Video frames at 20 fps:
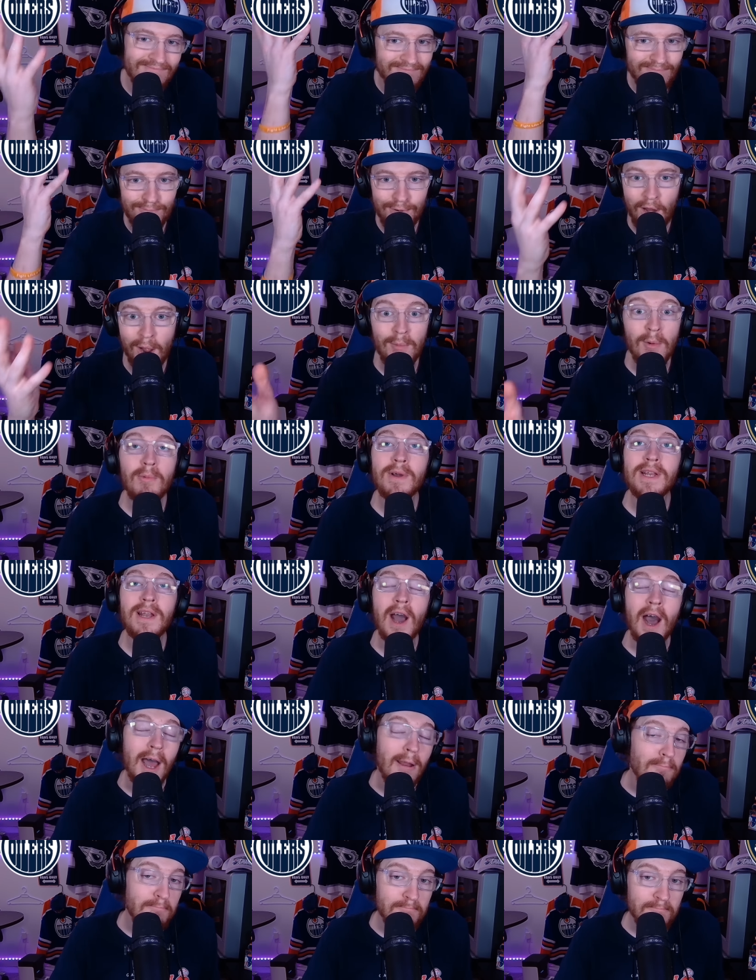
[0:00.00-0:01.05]
Probably
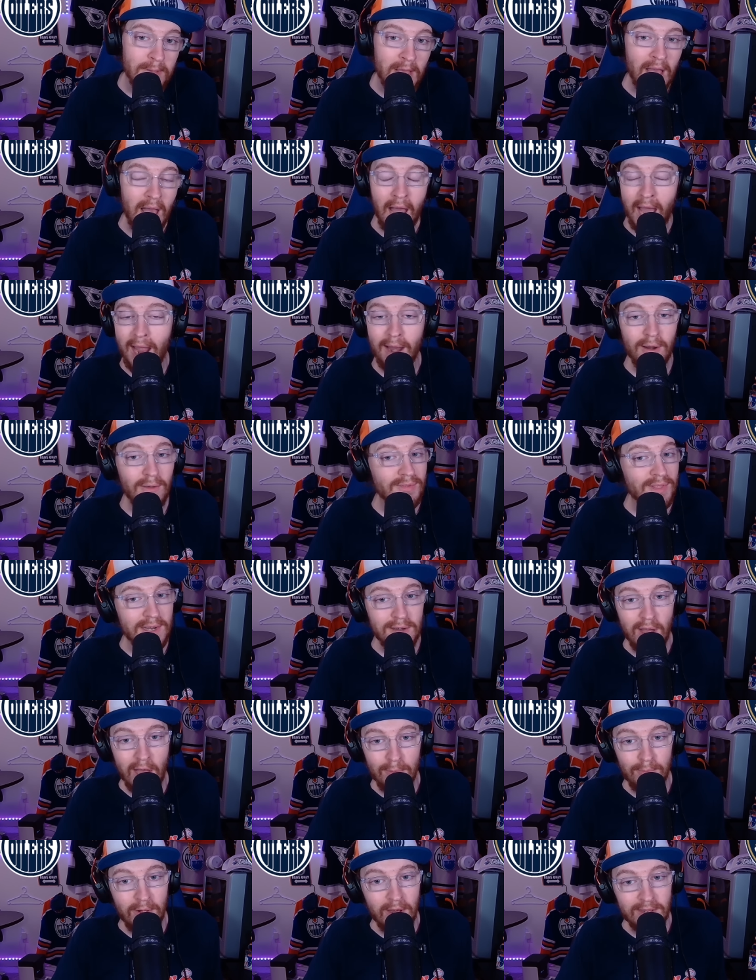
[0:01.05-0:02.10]
not. I don't think
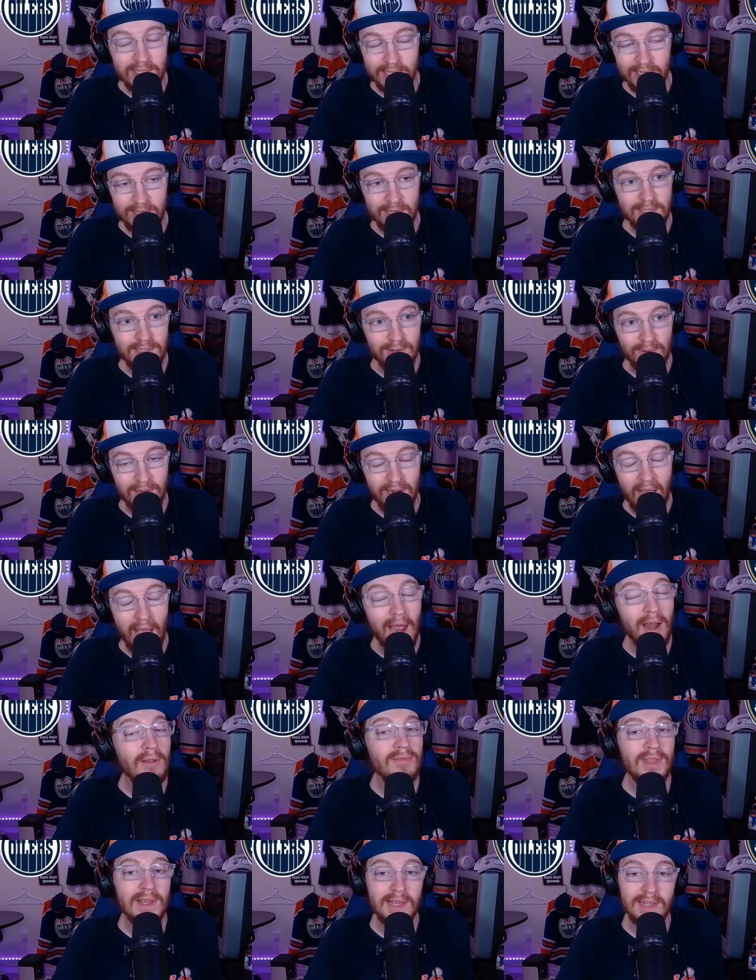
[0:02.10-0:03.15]
Knobloch's going to do it. I
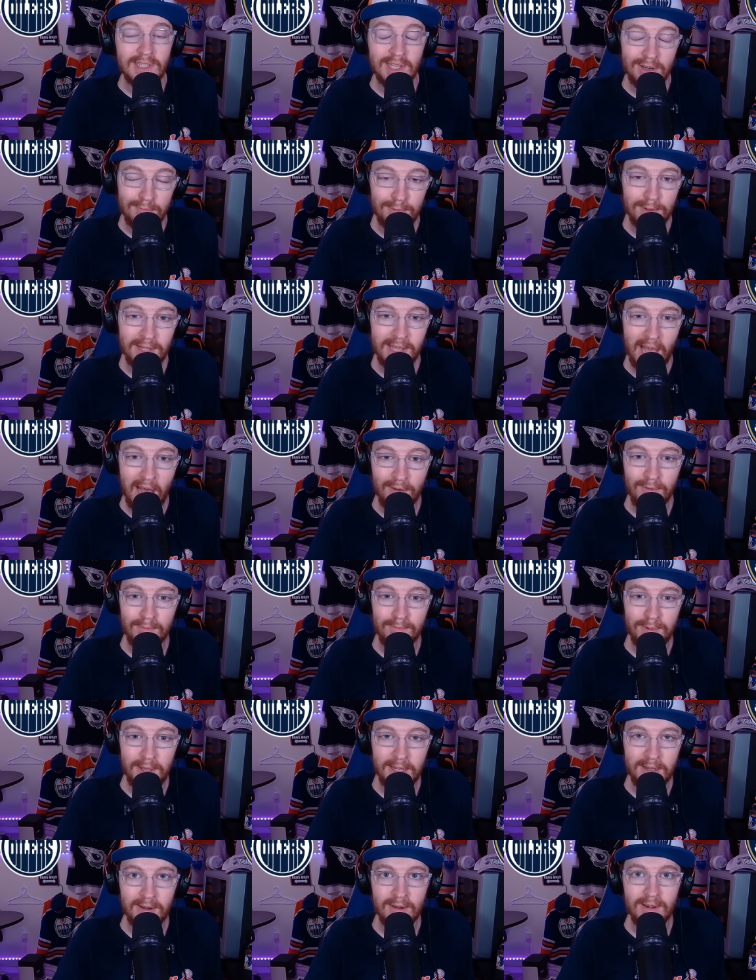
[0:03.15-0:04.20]
don't think he's going to put Calvin
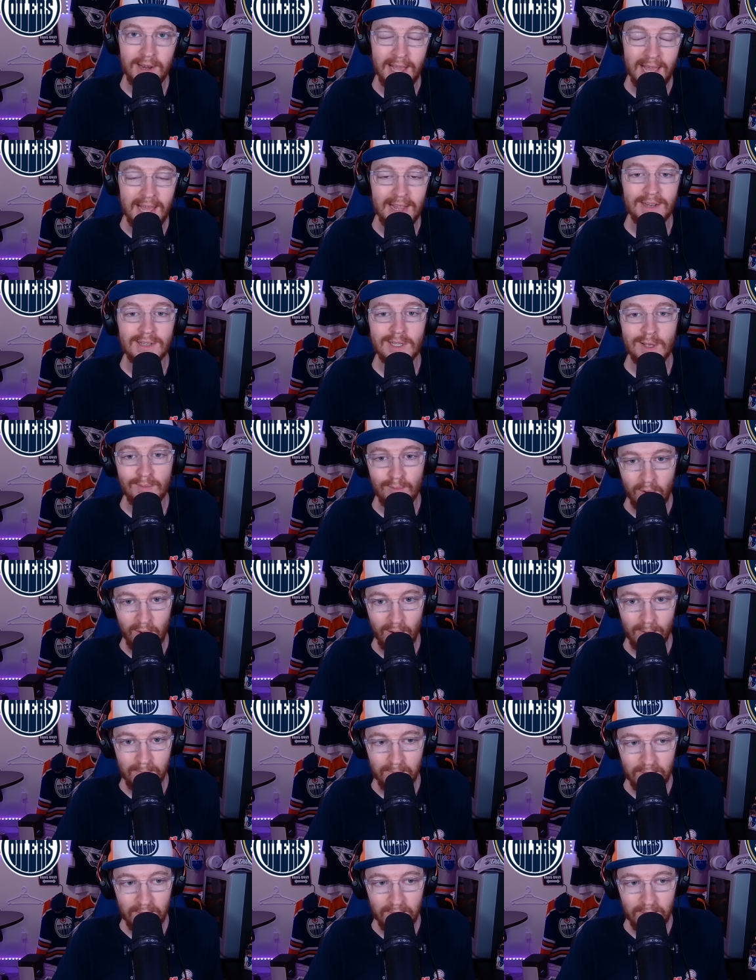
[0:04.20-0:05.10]
Pickard in tomorrow.